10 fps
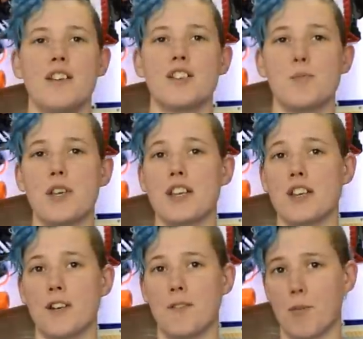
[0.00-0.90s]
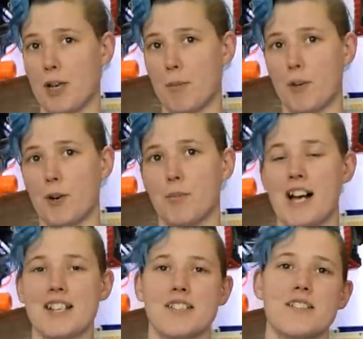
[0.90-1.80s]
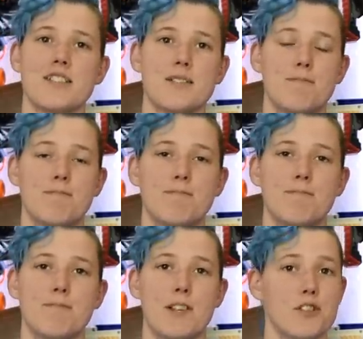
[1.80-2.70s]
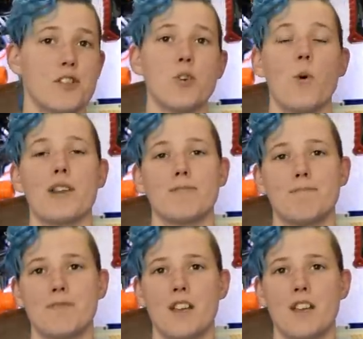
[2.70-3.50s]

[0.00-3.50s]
Speaking of 3D printed blasters, there's a new one.